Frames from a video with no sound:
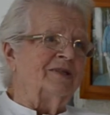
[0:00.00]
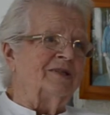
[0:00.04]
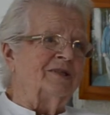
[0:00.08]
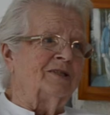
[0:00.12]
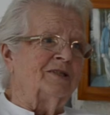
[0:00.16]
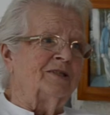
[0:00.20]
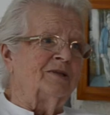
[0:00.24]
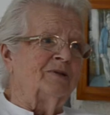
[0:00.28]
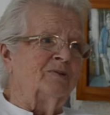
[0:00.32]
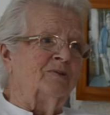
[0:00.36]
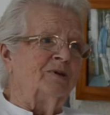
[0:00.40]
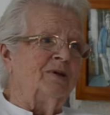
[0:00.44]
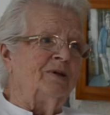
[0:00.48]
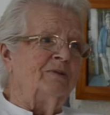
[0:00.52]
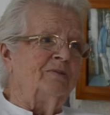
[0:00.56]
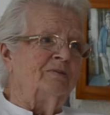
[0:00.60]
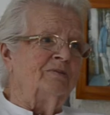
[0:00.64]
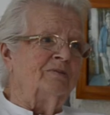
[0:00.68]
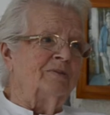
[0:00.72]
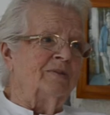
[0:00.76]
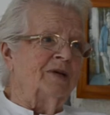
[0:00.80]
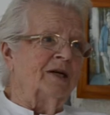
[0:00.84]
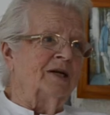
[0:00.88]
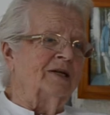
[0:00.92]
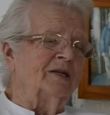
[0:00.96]
So we,
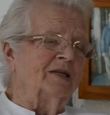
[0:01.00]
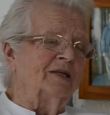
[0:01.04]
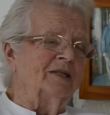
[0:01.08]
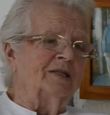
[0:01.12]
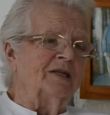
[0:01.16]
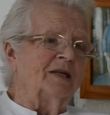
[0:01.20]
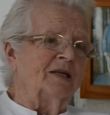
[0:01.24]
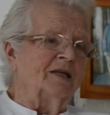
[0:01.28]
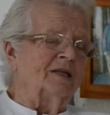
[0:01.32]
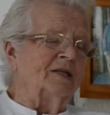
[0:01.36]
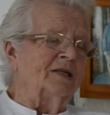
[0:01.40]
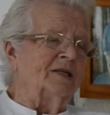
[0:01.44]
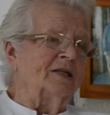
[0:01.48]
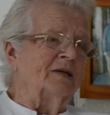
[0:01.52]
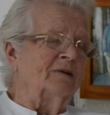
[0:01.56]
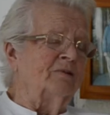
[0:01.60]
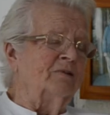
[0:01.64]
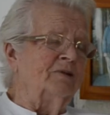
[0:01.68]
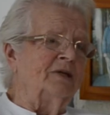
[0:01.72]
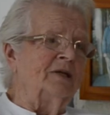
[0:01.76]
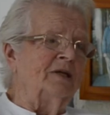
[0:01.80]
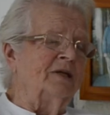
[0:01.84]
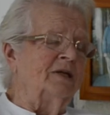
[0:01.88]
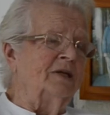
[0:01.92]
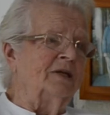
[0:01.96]
like I said, that's how we
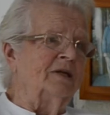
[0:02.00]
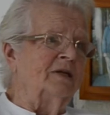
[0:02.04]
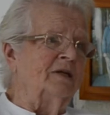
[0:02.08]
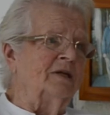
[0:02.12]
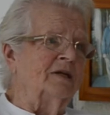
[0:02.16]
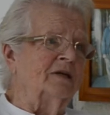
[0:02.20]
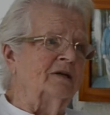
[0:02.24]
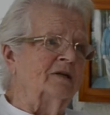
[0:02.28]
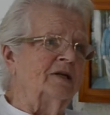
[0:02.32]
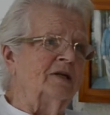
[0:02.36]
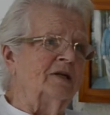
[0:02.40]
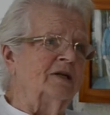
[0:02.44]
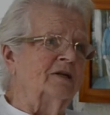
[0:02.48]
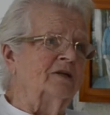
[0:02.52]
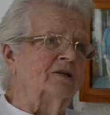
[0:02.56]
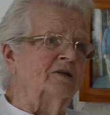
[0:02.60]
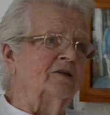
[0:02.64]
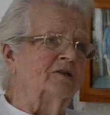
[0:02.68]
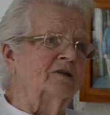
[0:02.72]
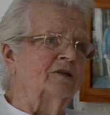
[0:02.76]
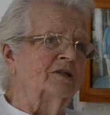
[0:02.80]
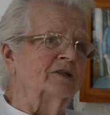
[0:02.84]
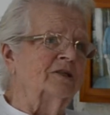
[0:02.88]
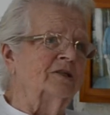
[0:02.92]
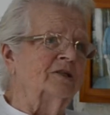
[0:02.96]
did it, knocking on
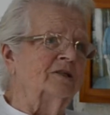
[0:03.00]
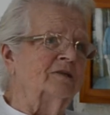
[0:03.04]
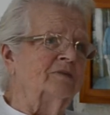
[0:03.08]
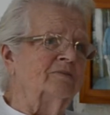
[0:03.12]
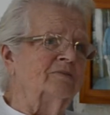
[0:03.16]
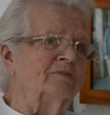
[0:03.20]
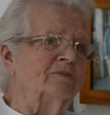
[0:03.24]
doors.